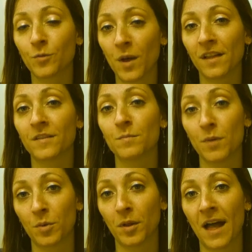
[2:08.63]
as well as
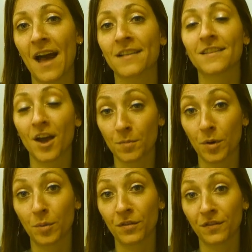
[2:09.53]
mobile ads on
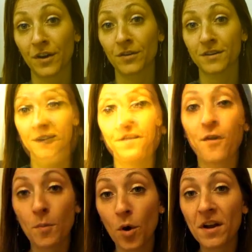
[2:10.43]
mobile phones.
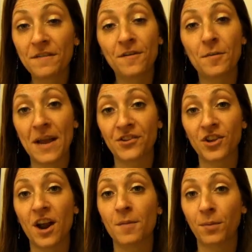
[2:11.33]
For more
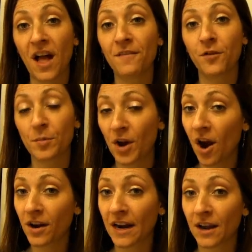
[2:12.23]
information on platform
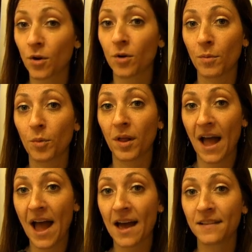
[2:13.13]
targeting or mobile
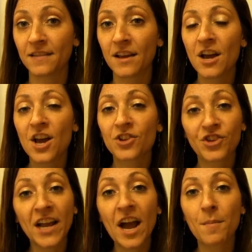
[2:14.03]
ads,
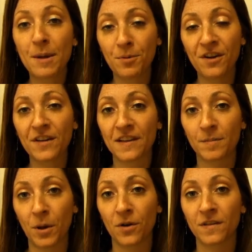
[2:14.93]
check out my previous
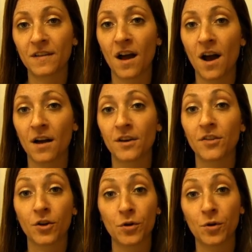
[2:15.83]
posts on
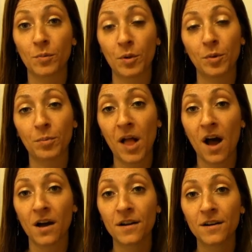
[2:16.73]
the Google Mobile
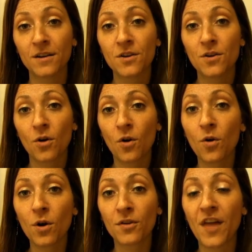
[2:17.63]
blog
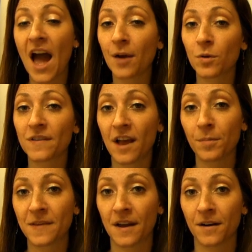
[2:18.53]
or the AdWords Help
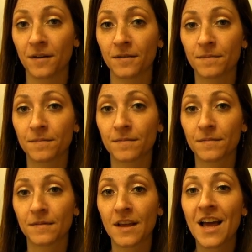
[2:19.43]
Center.
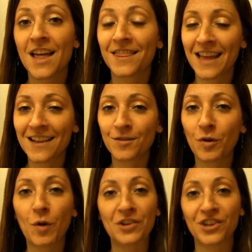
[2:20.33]
Thanks
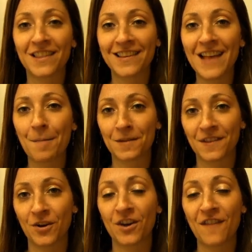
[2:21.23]
for watching this
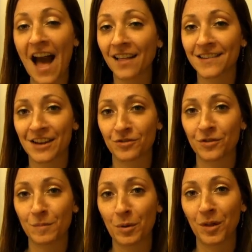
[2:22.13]
episode of
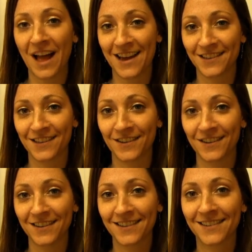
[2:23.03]
Alexandra's Mobile
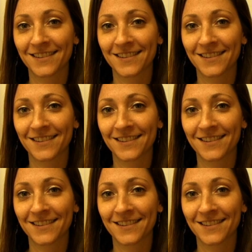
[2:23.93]
Attitude.